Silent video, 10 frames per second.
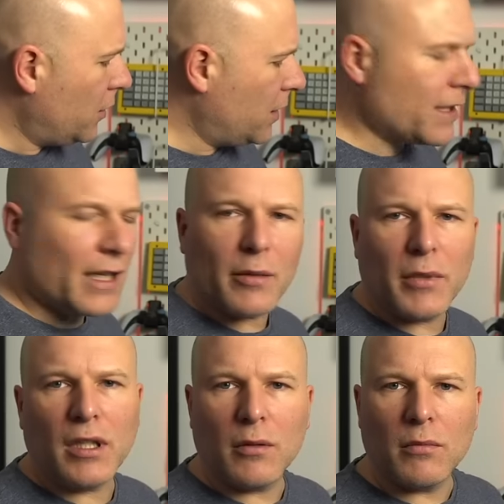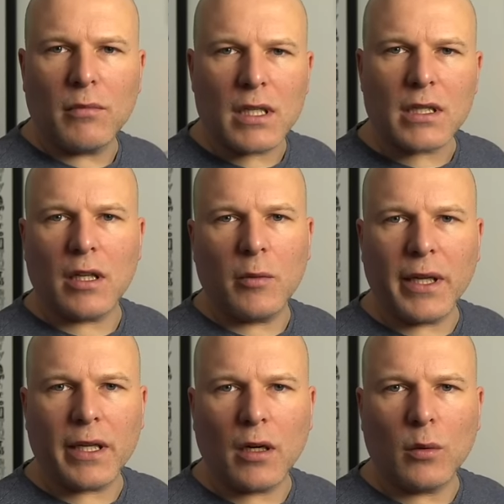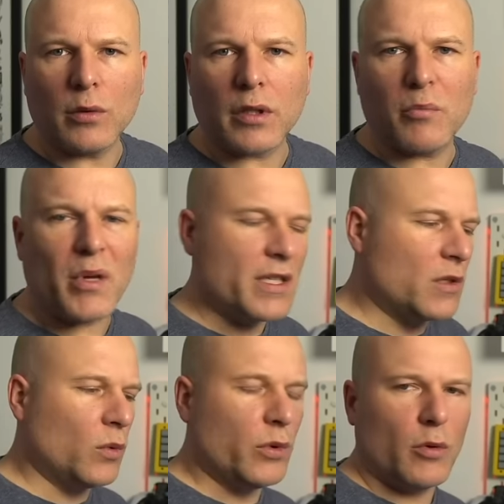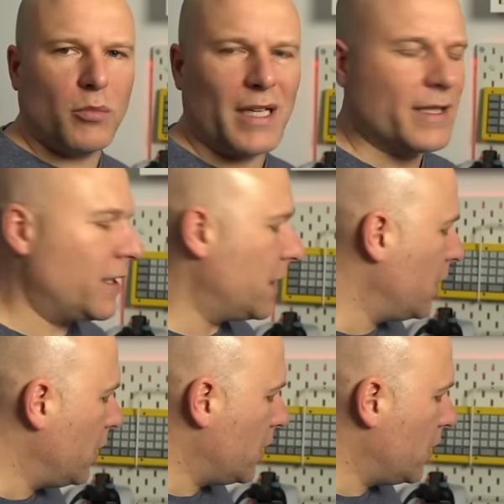this aluminium is a little bit cold compared to wood or plastic.